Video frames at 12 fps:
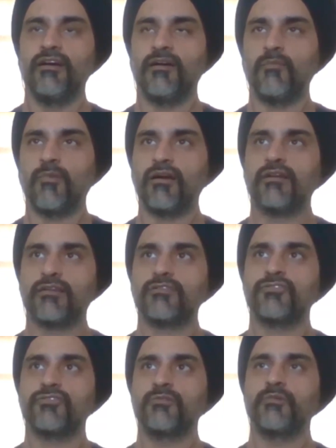A
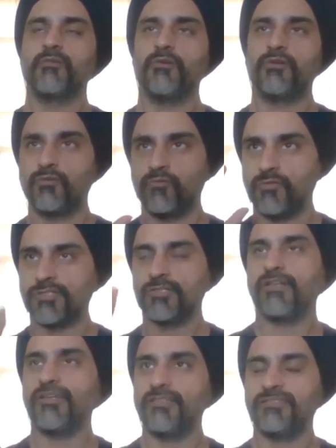marketer should be able to
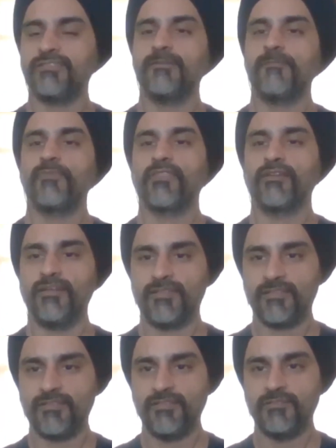visualize
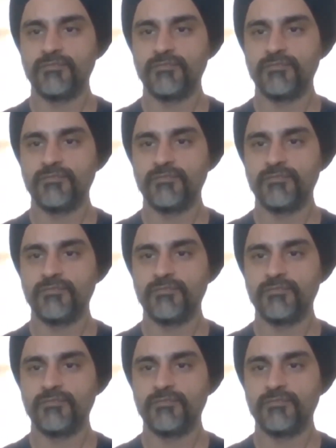data,